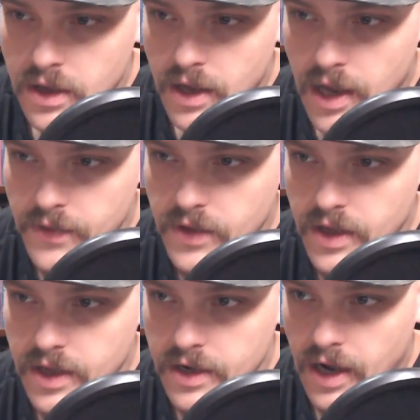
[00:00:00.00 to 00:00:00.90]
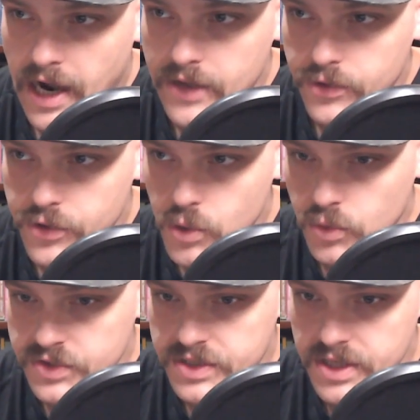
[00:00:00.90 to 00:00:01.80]
and then either you
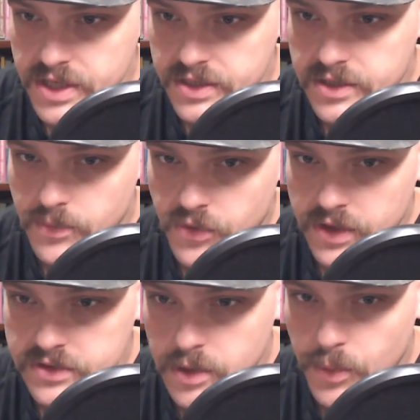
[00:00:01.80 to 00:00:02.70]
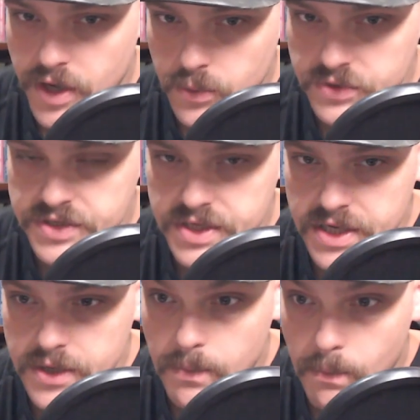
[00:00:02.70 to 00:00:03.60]
will see something, somebody will
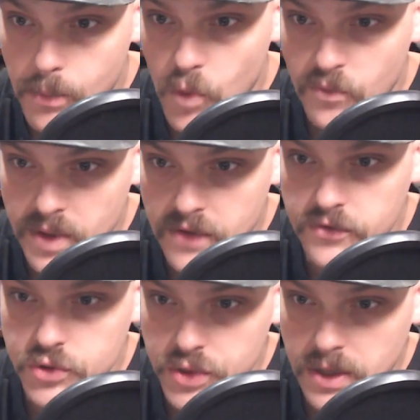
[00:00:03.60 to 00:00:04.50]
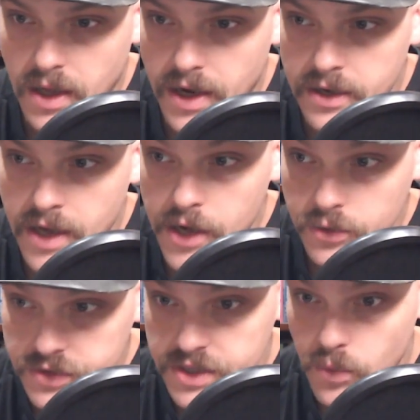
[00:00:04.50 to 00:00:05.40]
see movement in the tree line, and
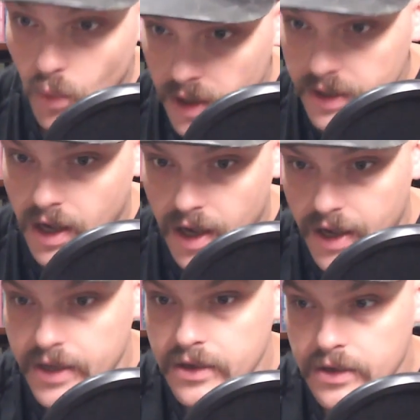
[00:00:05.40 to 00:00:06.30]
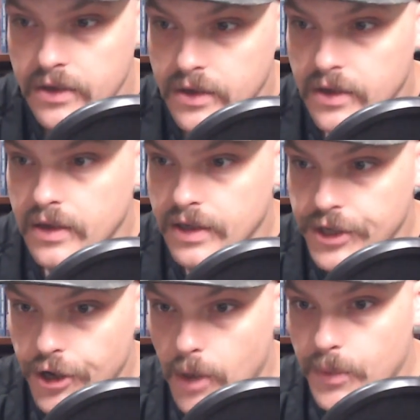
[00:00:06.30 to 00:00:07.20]
you'll see one guy
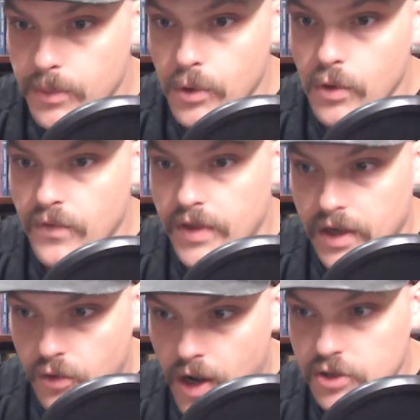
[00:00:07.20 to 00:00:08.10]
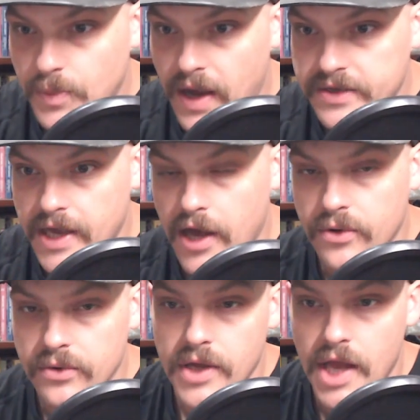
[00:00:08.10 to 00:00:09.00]
get up and move and then crouch back
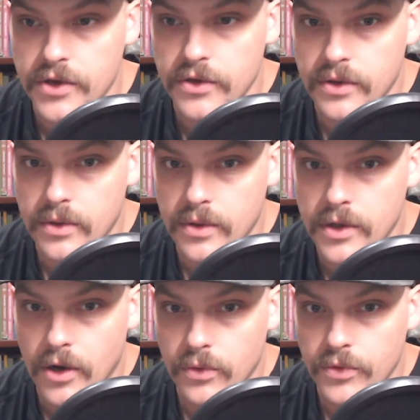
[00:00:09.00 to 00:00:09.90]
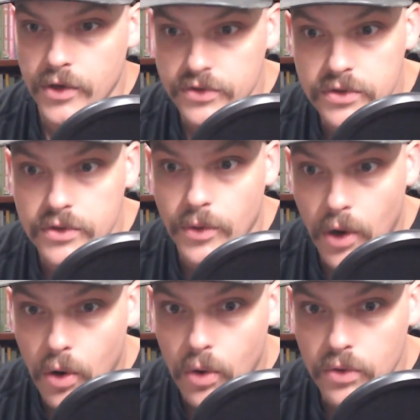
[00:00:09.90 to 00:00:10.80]
down. And, then
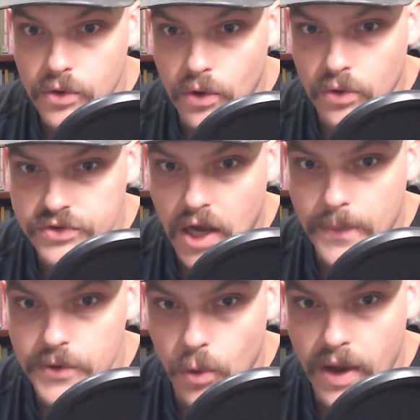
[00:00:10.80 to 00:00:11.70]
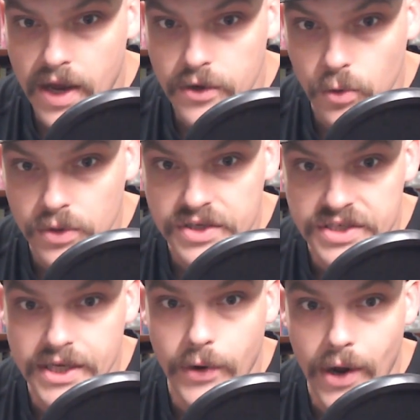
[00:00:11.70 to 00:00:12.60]
you'll stop and you'll wait and you'll really
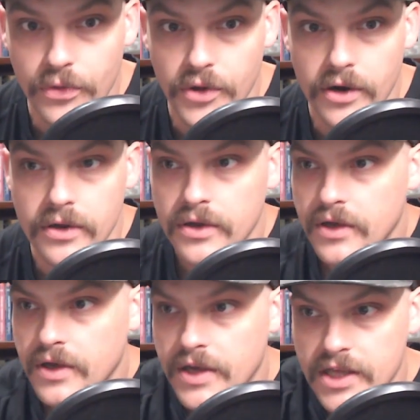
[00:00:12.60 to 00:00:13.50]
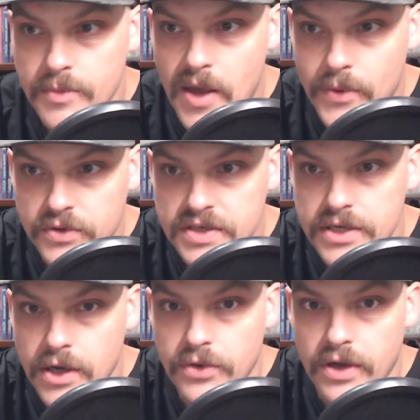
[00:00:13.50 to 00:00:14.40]
stare out there. And then maybe you'll see
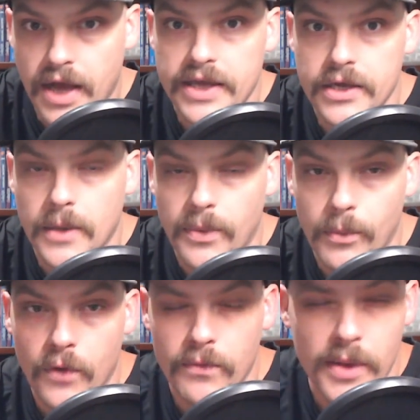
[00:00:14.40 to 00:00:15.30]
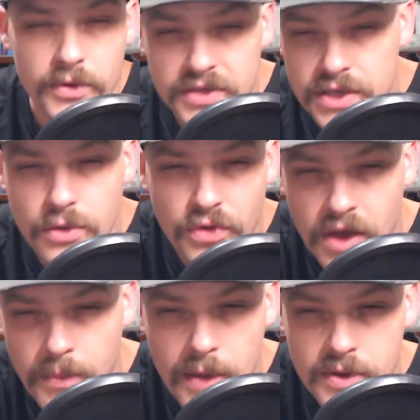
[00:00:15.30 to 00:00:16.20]
another guy get up and move. And maybe you
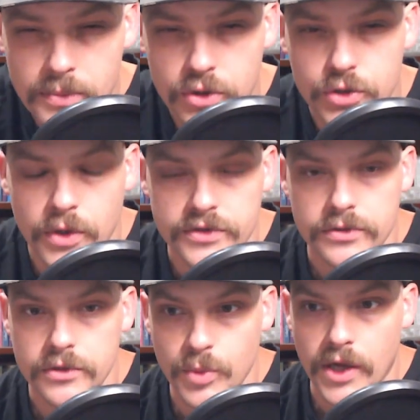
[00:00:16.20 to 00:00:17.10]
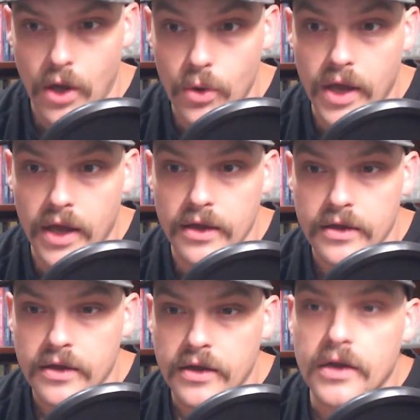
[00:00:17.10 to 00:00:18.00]
think maybe a bush rustled. You'll be like, okay,
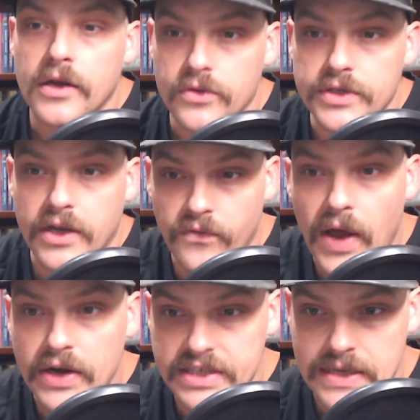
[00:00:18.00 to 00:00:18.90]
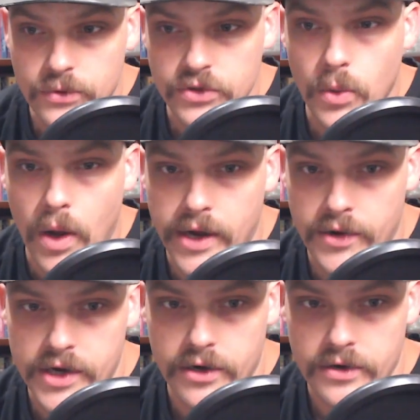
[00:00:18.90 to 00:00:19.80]
there's like a fire team or a squad
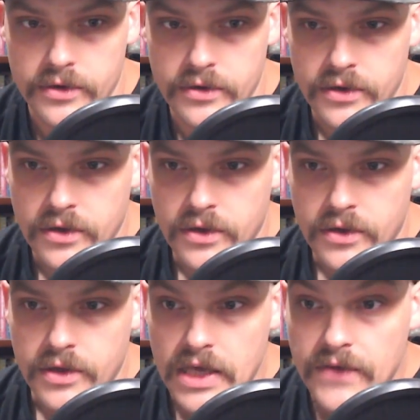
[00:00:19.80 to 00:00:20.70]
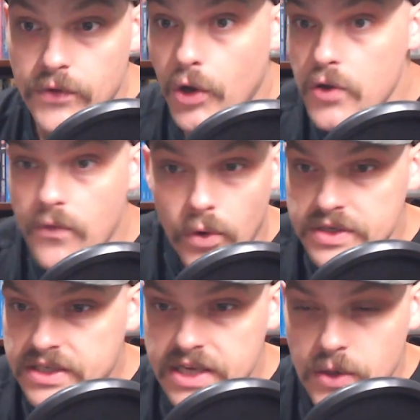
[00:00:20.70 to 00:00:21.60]
out here. Even though you've
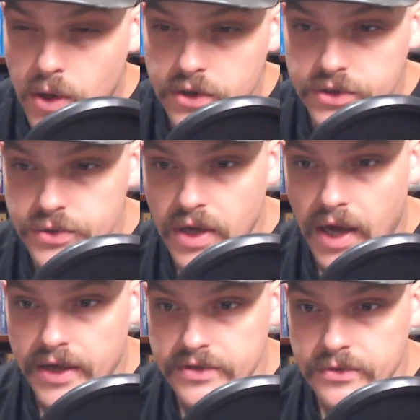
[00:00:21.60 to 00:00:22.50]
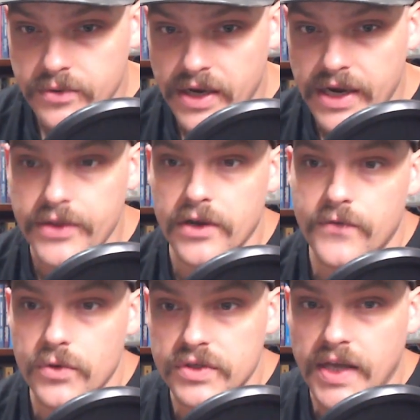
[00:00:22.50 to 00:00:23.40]
only seen one or two guys, right? And then if
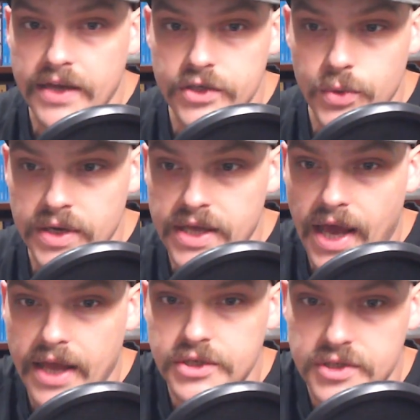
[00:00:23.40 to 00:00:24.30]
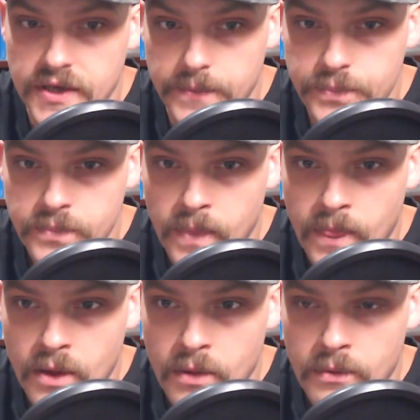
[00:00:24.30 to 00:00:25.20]
you decide to engage them,
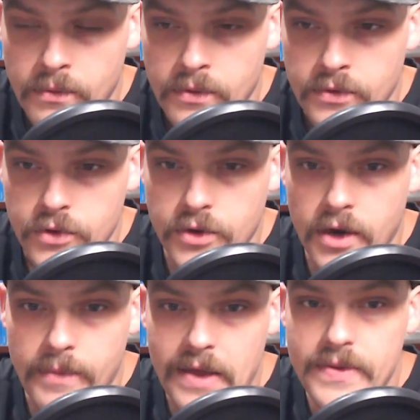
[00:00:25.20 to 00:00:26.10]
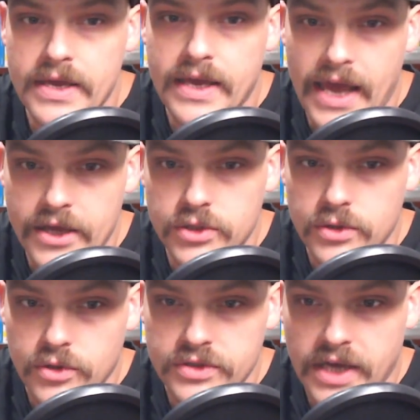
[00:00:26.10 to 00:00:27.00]
you're going to maybe engage
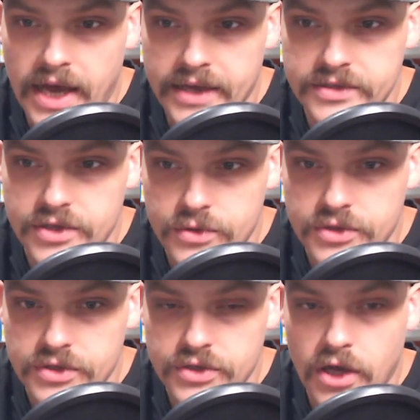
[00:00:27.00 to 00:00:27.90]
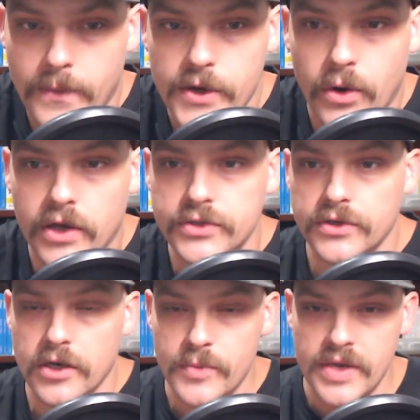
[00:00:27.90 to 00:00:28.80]
those guys that you just saw, but you're also
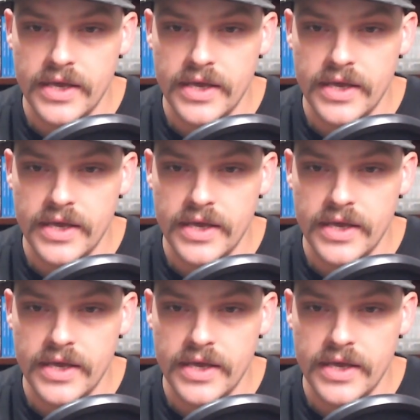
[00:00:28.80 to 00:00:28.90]
going to be